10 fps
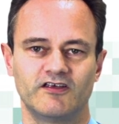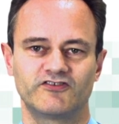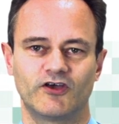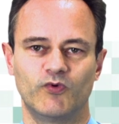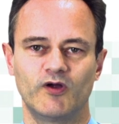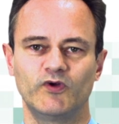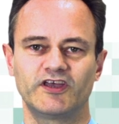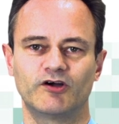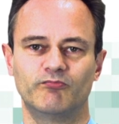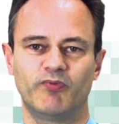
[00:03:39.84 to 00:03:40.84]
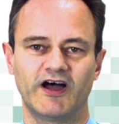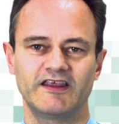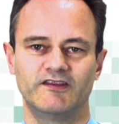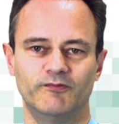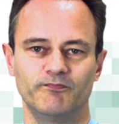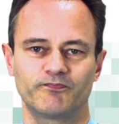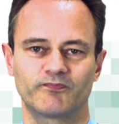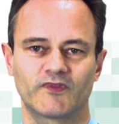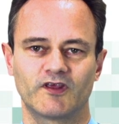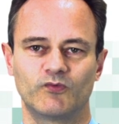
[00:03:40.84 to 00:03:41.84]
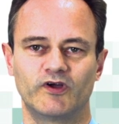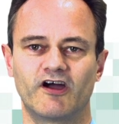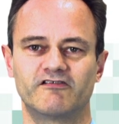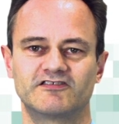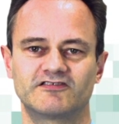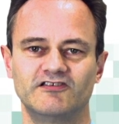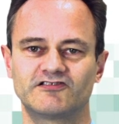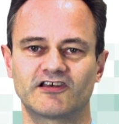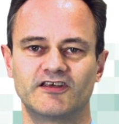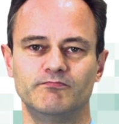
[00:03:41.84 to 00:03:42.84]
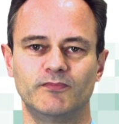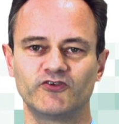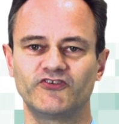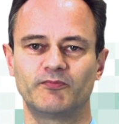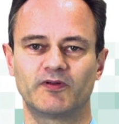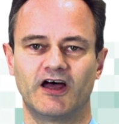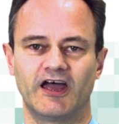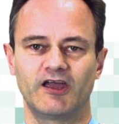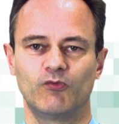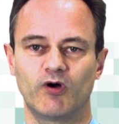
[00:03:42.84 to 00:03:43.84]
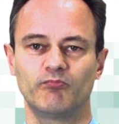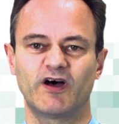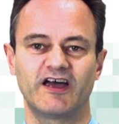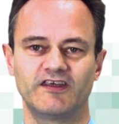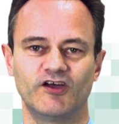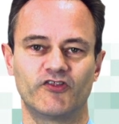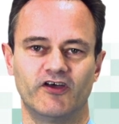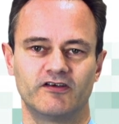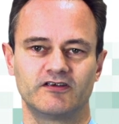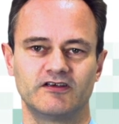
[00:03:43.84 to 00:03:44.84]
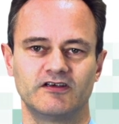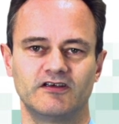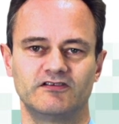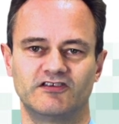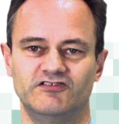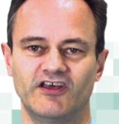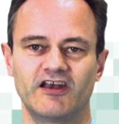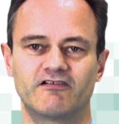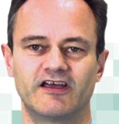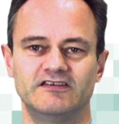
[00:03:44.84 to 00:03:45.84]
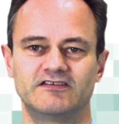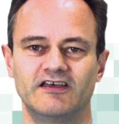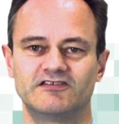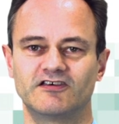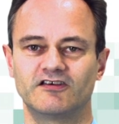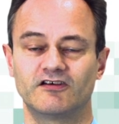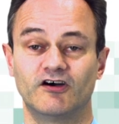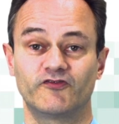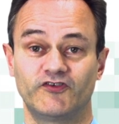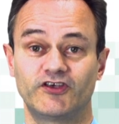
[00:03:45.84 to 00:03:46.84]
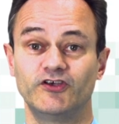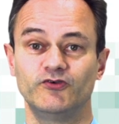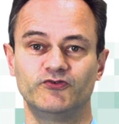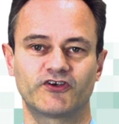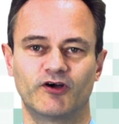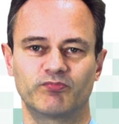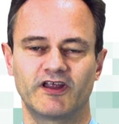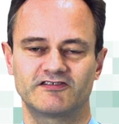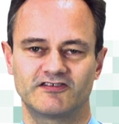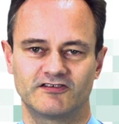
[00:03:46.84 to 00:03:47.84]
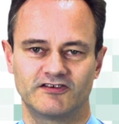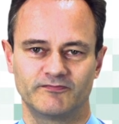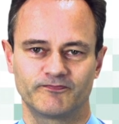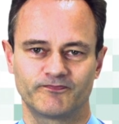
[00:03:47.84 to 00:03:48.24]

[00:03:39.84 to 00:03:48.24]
So when we combine them, we are essentially multiplying one by the other to generate data of huge complexity.